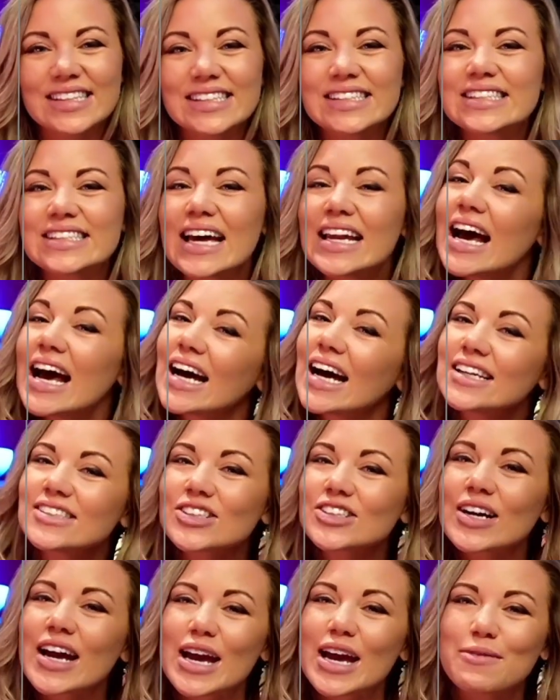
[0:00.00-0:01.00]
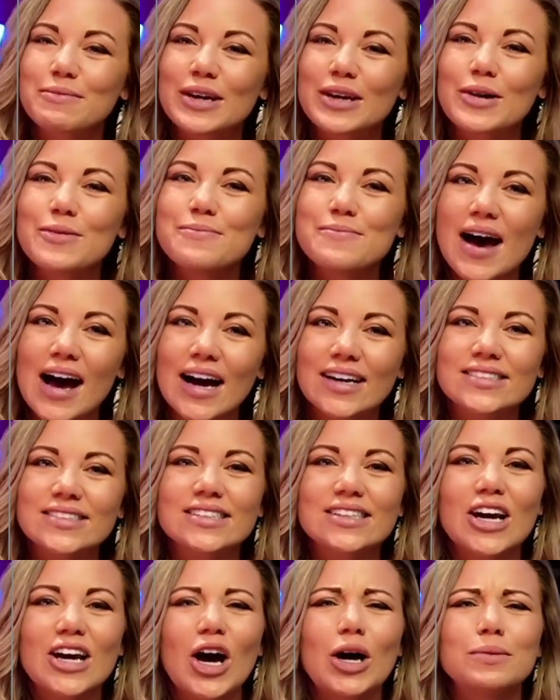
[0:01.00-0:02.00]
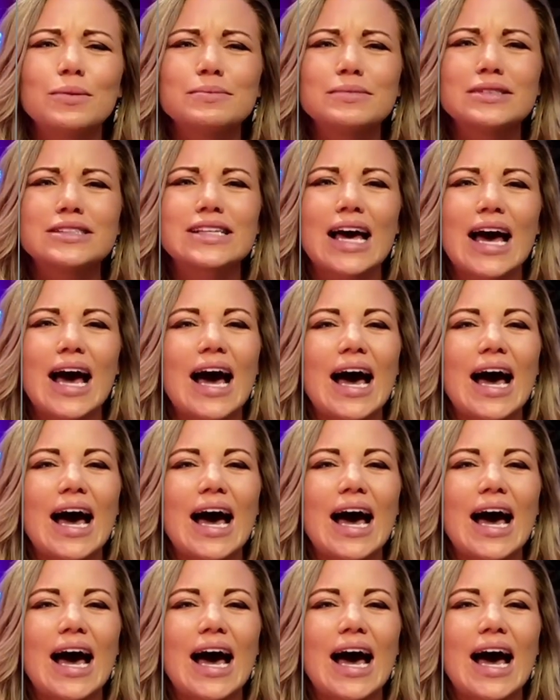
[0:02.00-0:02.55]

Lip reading: The Sennheiser Ambeo Max comes